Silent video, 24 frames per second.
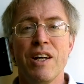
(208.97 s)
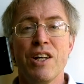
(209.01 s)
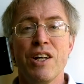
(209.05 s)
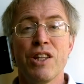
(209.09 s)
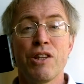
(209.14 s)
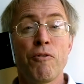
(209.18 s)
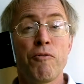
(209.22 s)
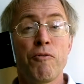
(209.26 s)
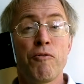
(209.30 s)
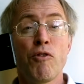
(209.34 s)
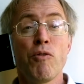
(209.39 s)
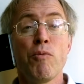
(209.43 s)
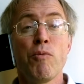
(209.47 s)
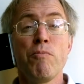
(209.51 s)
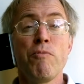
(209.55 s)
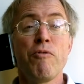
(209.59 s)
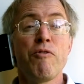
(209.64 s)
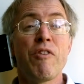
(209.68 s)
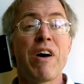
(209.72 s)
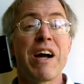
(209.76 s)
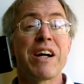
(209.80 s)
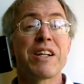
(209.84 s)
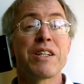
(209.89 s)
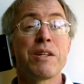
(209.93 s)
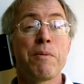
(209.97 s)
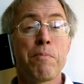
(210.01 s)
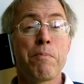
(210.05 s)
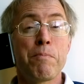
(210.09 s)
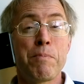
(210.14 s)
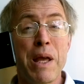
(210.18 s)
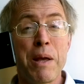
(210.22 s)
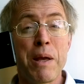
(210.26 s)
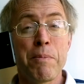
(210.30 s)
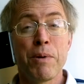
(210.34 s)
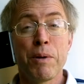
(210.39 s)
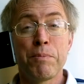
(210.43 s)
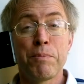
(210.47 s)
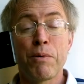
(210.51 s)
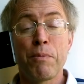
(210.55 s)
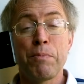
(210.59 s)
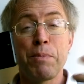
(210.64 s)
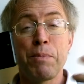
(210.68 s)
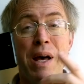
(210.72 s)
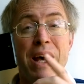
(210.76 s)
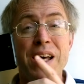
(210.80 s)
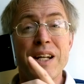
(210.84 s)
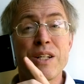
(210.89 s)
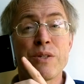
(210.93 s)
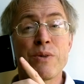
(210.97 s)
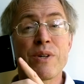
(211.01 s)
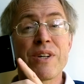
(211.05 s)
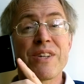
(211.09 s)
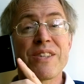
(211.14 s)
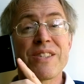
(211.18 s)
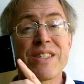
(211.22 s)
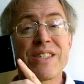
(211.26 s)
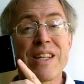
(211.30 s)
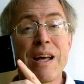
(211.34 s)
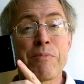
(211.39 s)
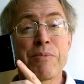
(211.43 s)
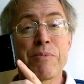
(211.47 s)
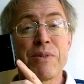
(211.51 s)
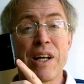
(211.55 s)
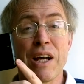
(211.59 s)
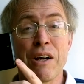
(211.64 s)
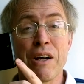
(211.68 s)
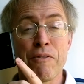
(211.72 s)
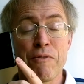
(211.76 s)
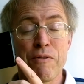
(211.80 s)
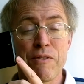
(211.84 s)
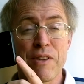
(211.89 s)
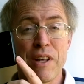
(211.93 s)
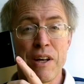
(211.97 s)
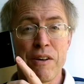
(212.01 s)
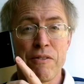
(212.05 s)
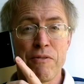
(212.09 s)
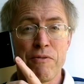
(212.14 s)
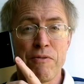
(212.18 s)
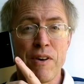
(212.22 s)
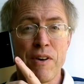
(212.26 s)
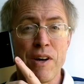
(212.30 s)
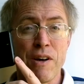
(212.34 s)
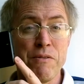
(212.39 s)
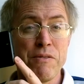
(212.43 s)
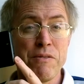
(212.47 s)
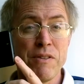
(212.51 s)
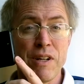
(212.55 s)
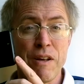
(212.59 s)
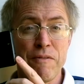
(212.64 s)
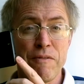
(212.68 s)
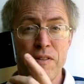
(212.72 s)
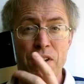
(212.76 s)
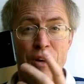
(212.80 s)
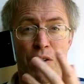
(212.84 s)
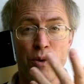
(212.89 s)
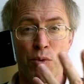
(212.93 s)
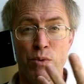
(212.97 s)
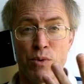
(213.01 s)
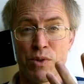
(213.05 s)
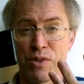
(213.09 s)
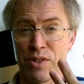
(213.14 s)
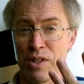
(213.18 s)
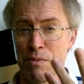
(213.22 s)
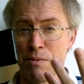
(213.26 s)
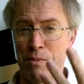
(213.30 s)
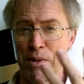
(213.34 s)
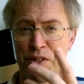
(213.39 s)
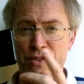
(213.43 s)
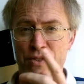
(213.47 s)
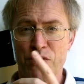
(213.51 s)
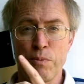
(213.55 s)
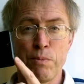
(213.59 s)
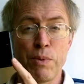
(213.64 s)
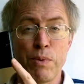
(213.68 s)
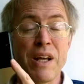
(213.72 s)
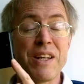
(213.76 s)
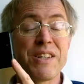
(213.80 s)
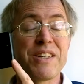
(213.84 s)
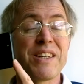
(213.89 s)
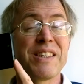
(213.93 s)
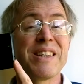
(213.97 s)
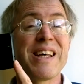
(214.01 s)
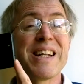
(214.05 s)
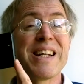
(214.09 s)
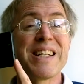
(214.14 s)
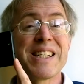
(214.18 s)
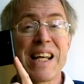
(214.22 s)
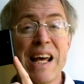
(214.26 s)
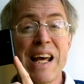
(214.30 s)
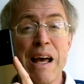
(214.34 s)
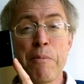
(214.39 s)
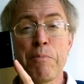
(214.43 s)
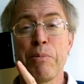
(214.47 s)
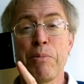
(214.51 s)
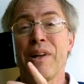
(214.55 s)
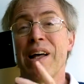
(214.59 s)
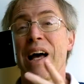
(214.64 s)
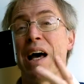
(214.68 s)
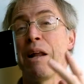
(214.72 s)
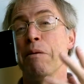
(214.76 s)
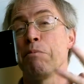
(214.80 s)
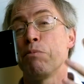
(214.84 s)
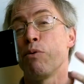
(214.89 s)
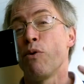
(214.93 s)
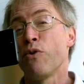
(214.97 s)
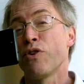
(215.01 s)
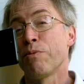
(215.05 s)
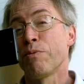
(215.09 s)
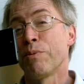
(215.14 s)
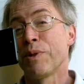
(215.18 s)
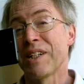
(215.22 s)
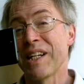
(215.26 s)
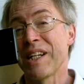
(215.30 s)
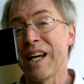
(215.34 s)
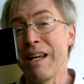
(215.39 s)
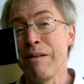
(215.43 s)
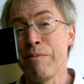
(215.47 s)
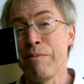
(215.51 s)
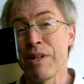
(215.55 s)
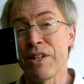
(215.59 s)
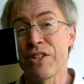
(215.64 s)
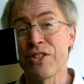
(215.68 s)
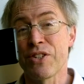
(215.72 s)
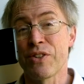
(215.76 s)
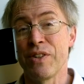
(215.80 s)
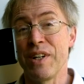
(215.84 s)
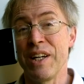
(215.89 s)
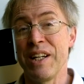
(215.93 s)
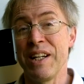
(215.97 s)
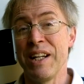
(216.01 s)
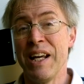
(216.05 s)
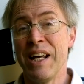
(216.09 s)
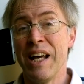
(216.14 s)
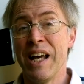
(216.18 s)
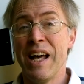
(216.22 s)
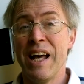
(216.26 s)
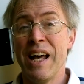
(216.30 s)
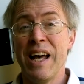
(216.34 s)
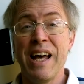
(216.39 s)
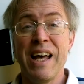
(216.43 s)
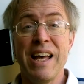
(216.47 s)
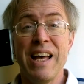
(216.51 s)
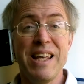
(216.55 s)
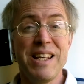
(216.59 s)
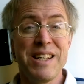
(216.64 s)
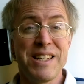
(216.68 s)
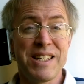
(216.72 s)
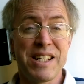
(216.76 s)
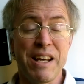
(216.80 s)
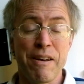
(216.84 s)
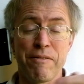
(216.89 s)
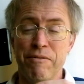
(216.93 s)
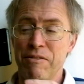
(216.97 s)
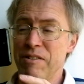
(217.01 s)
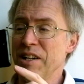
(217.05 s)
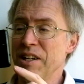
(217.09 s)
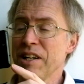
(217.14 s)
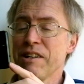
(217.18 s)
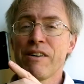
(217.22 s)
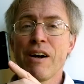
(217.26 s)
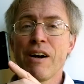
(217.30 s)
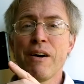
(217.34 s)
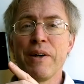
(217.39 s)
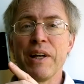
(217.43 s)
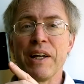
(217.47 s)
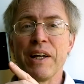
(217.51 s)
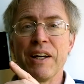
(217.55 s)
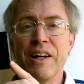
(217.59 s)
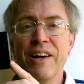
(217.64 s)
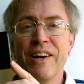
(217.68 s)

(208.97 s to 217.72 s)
The form factor people are prepared to accept now for their phone, if it also means replacing their tablet and portable gaming screen, is definitely growing.